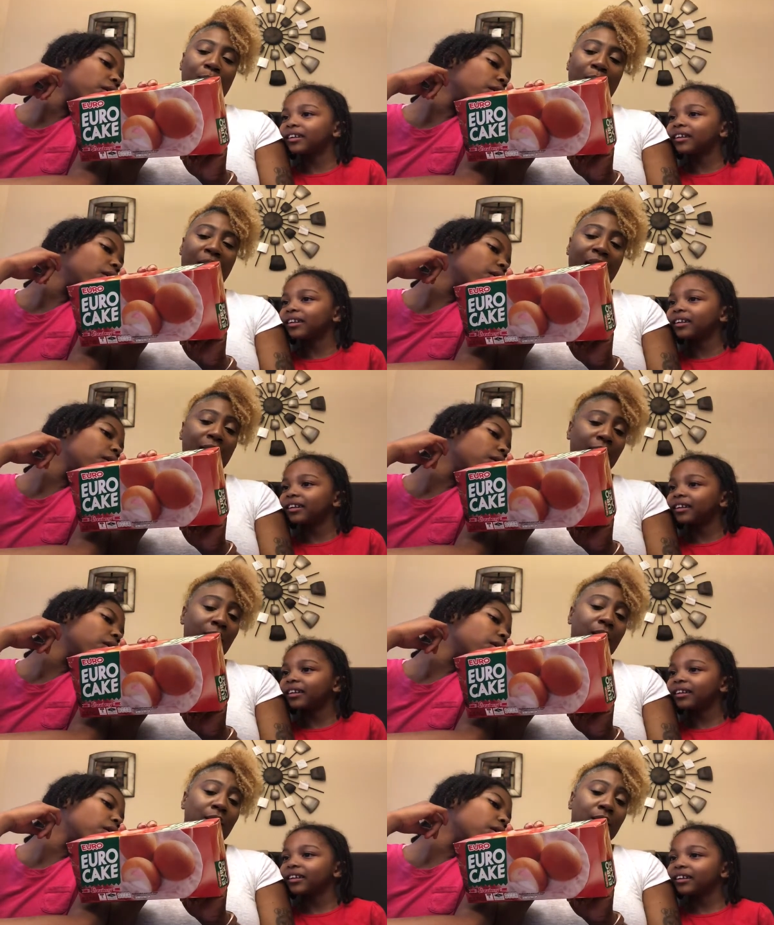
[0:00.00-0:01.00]

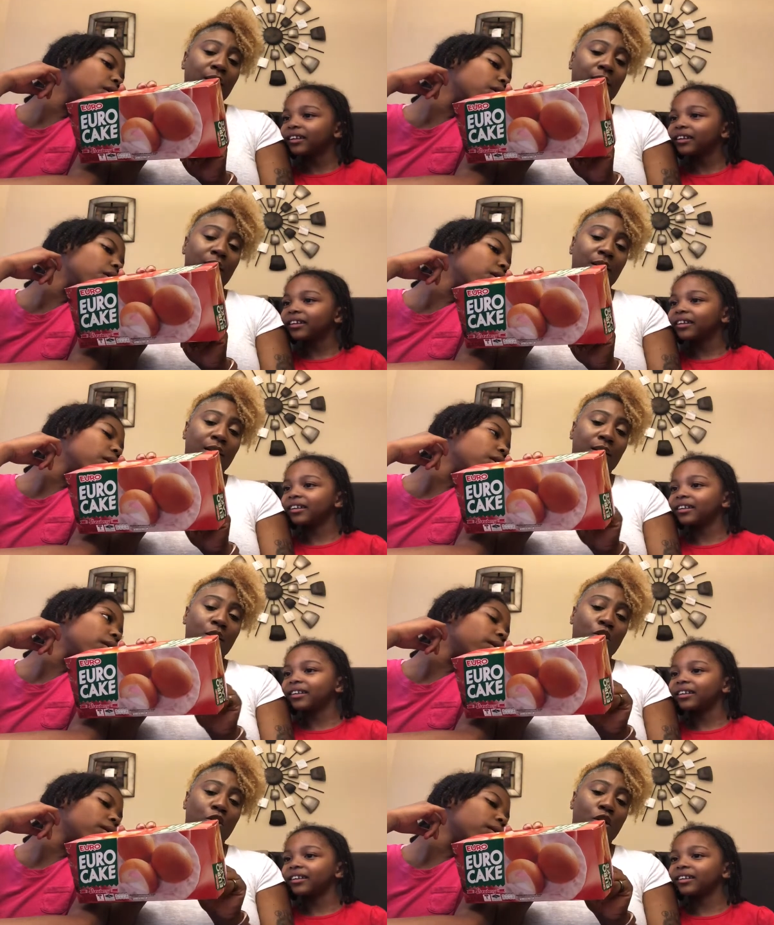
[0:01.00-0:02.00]
Speaker 1: pandan,
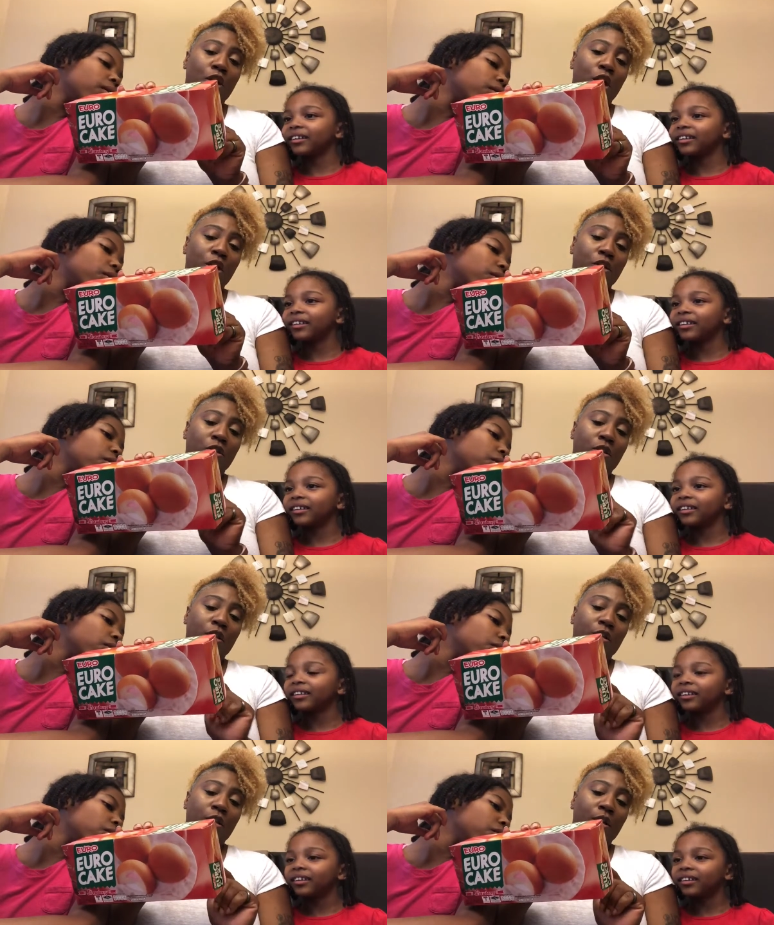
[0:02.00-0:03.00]

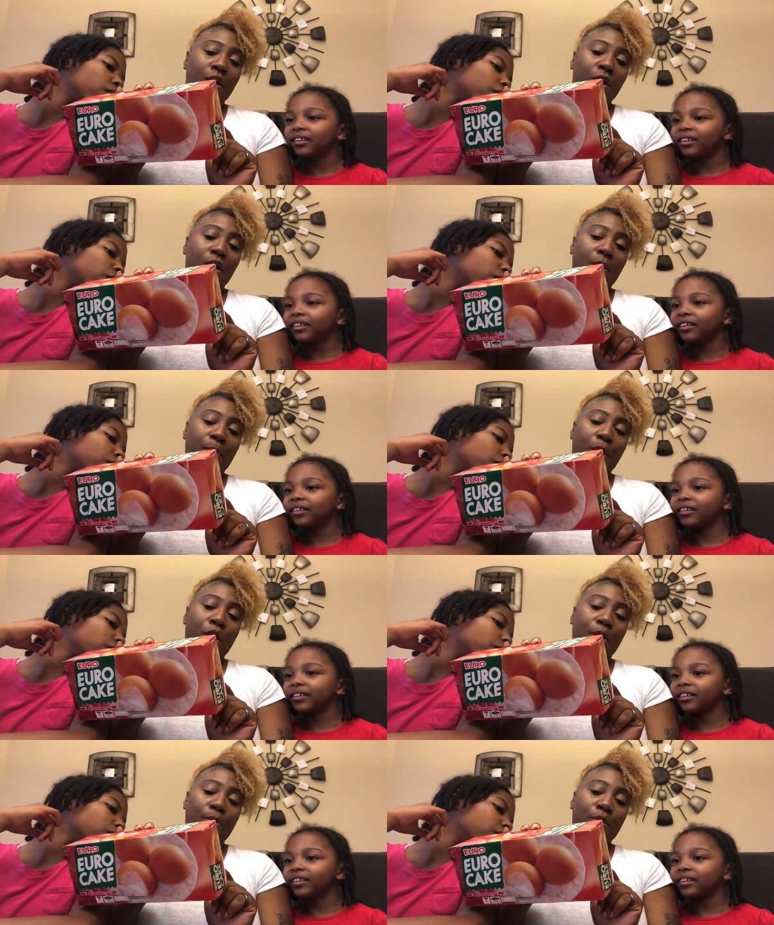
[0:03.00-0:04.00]
custard,
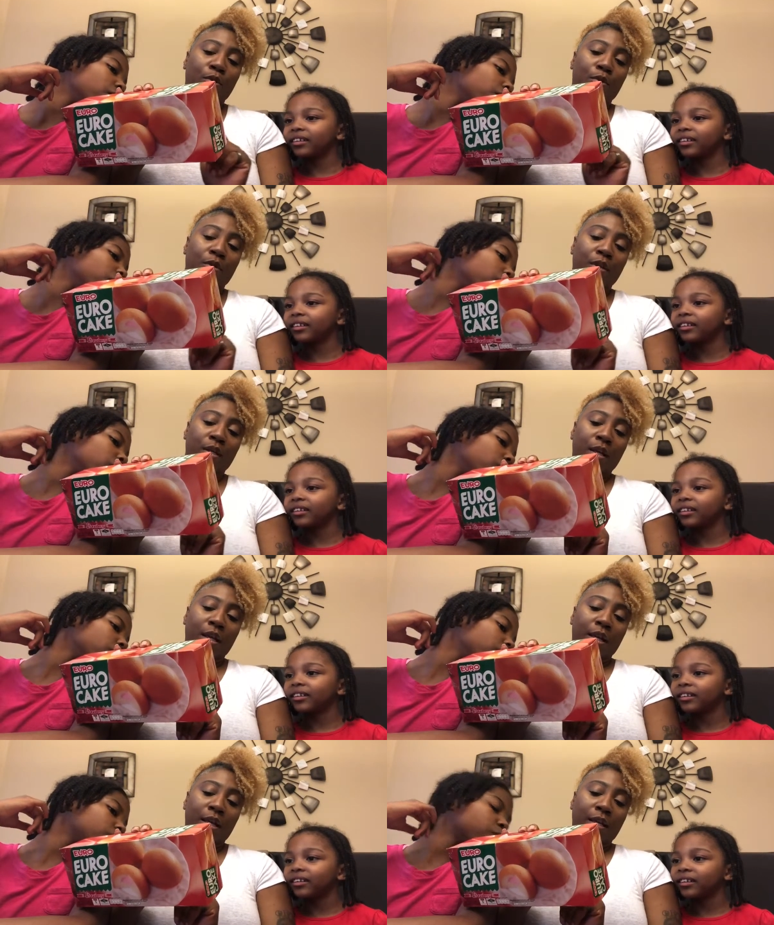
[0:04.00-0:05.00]
marble,
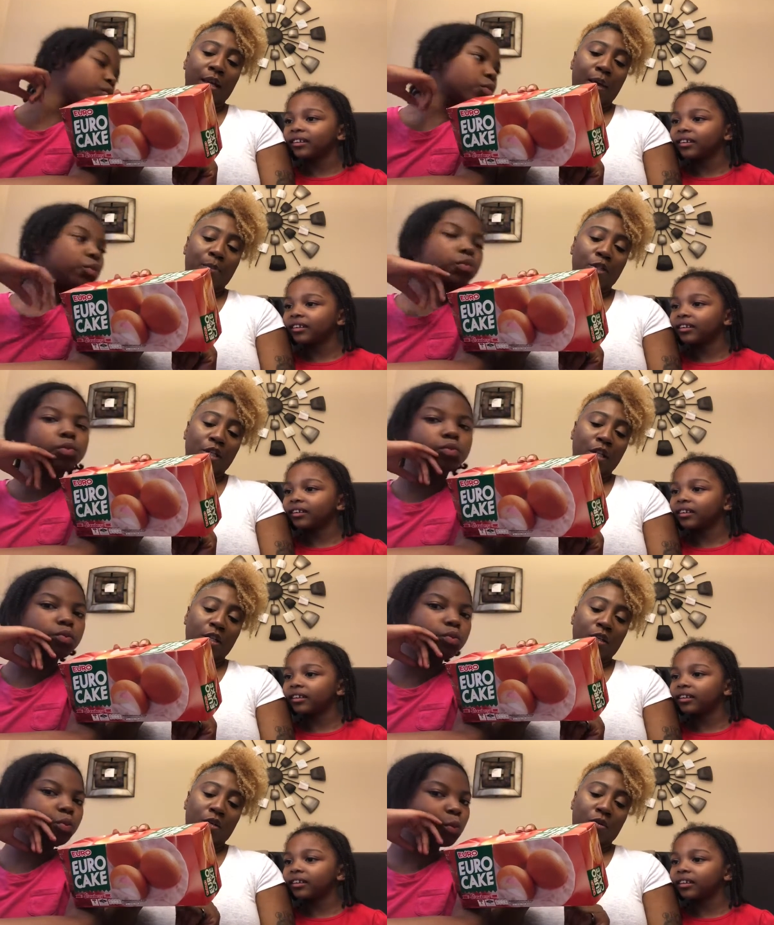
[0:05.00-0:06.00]

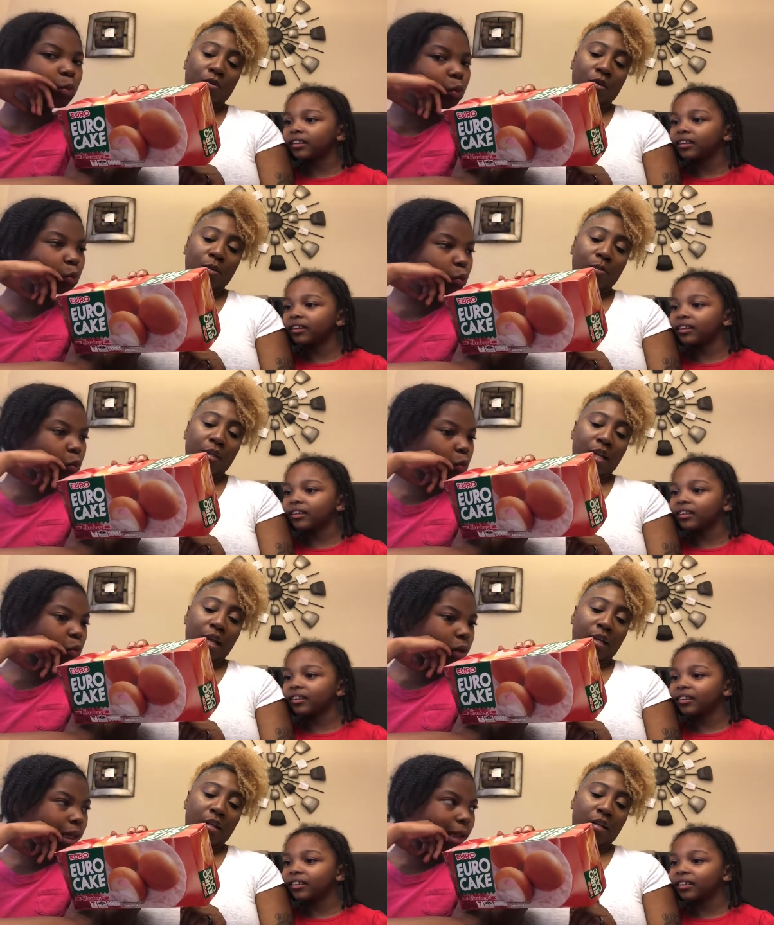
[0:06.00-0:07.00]
cappuccino,
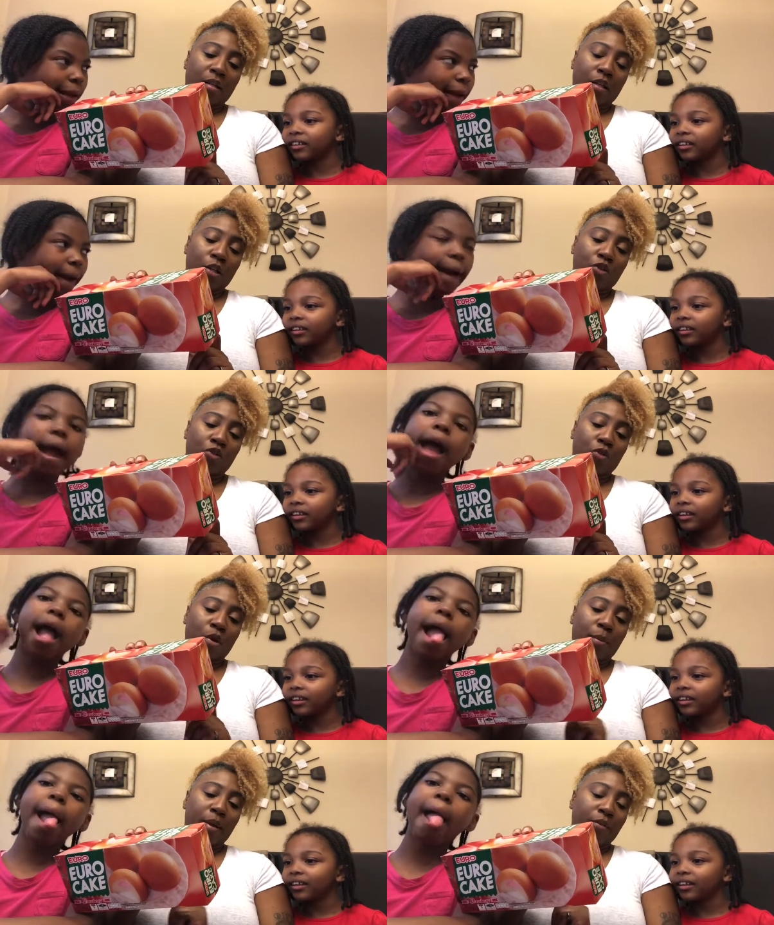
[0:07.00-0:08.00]
banana, and
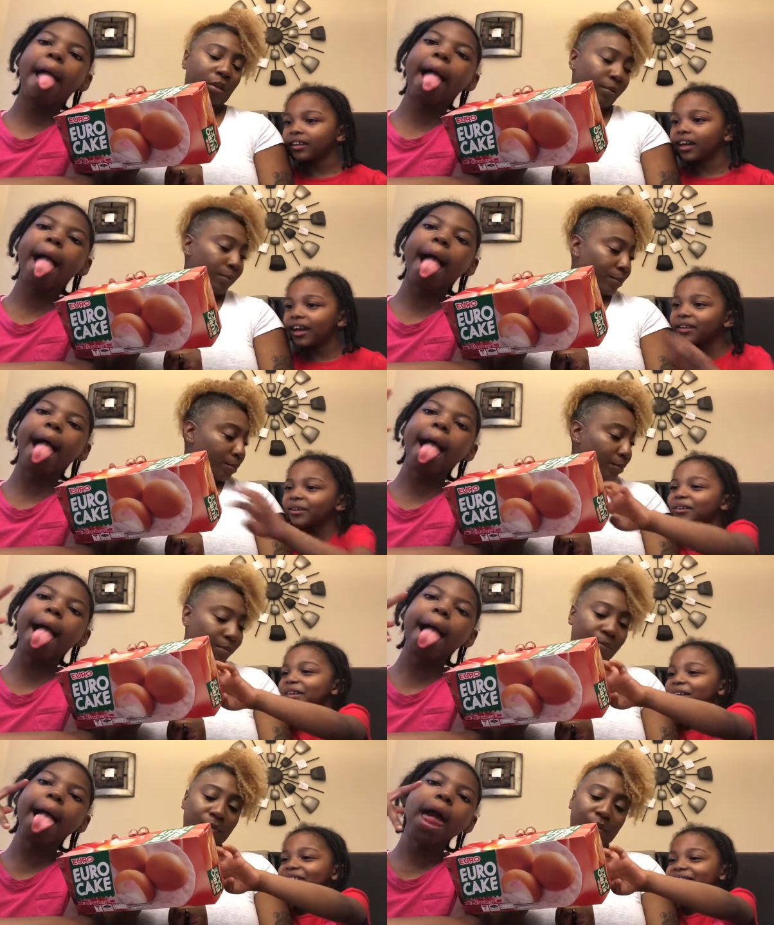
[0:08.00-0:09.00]
strawberry. I knew
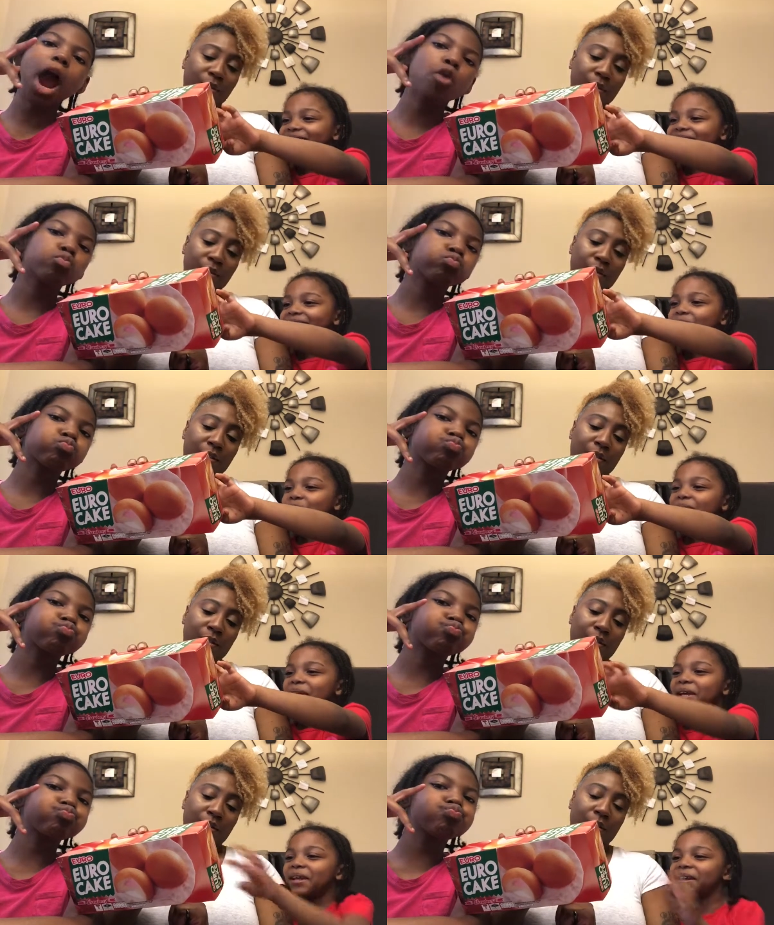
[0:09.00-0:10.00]
that was
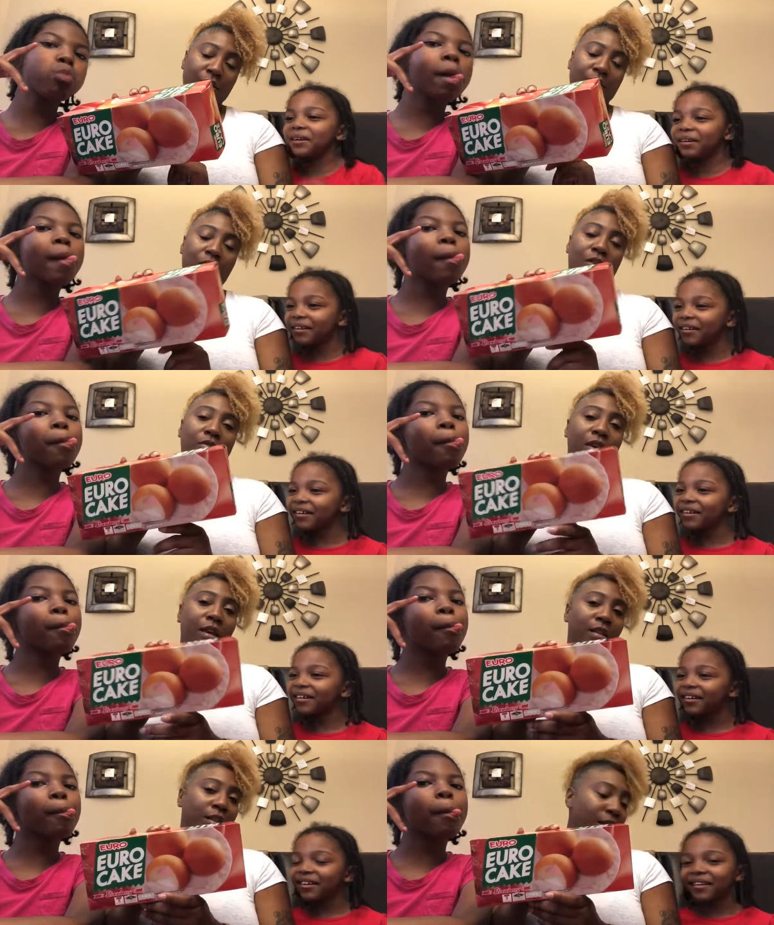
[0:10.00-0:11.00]
banana.
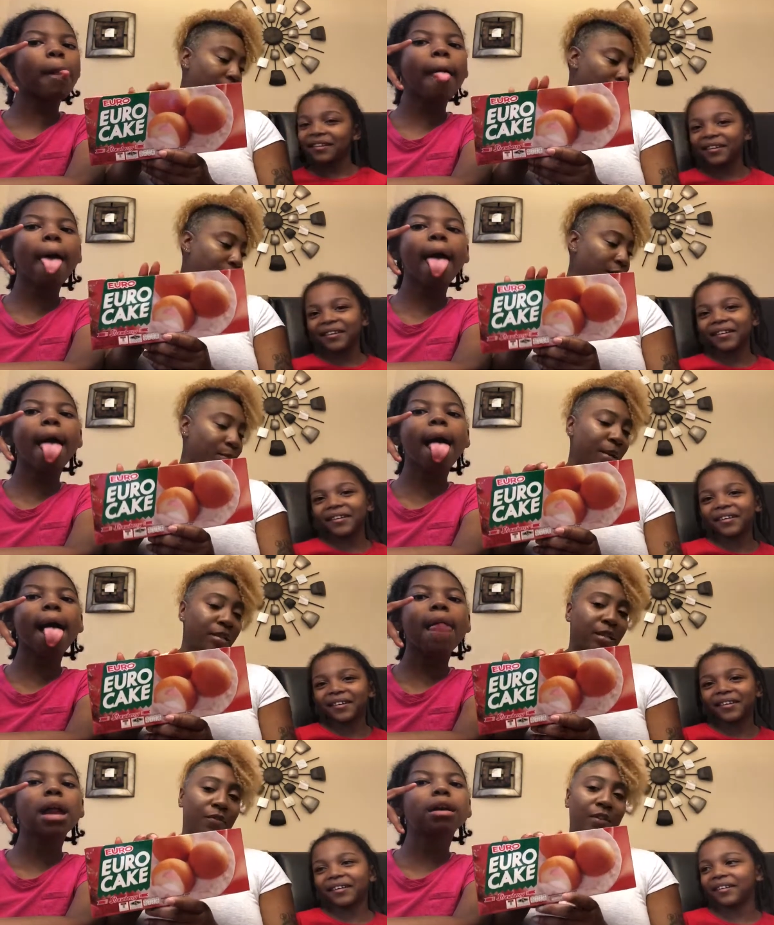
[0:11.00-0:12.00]
Okay, let's get back
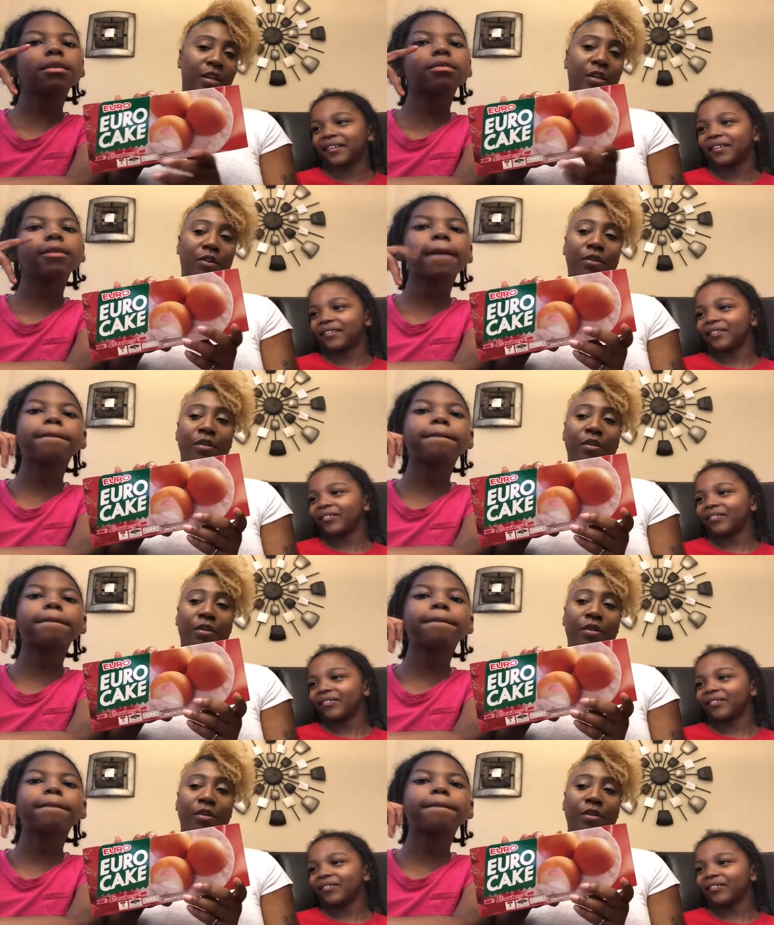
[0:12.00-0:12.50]
to the video.